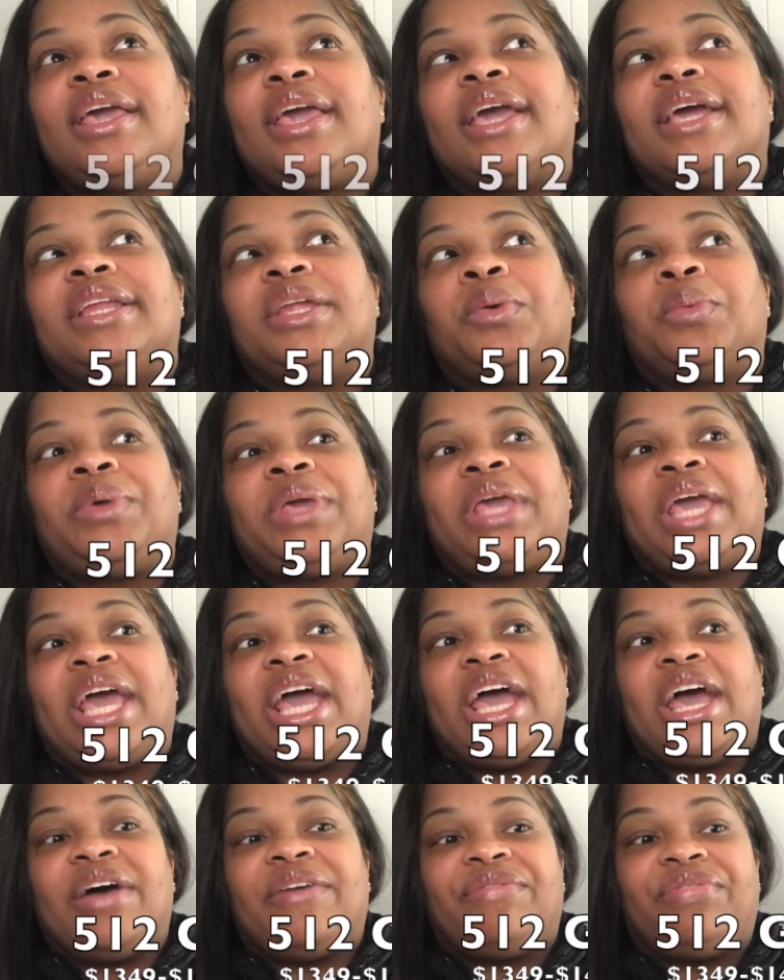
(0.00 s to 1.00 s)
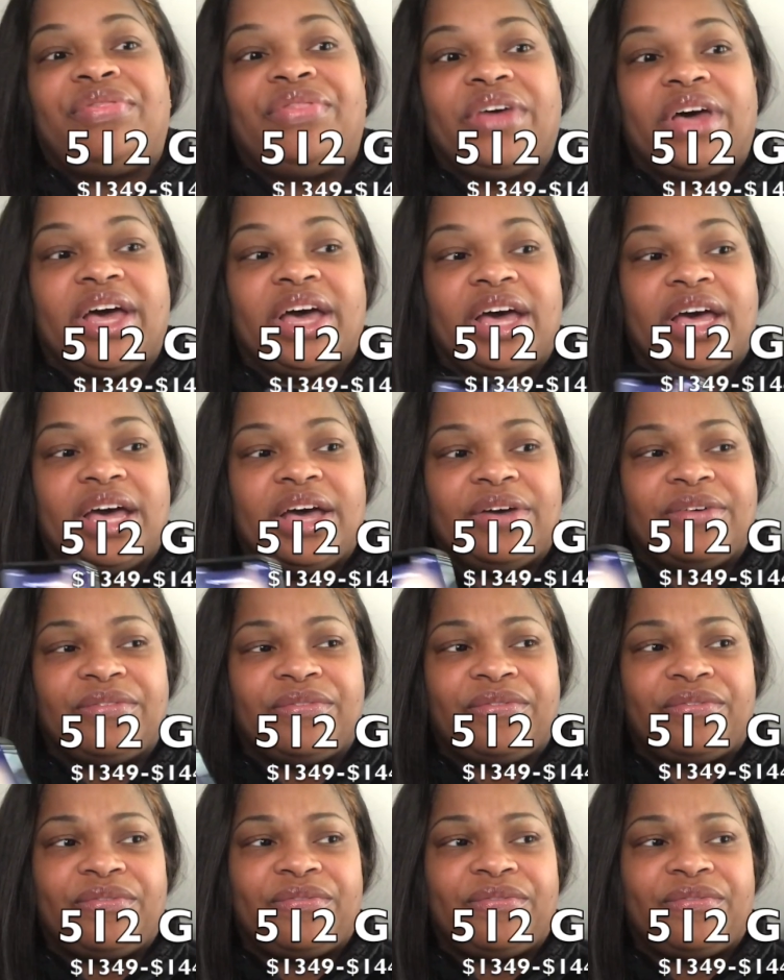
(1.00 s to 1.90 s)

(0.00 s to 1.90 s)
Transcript: And then we have the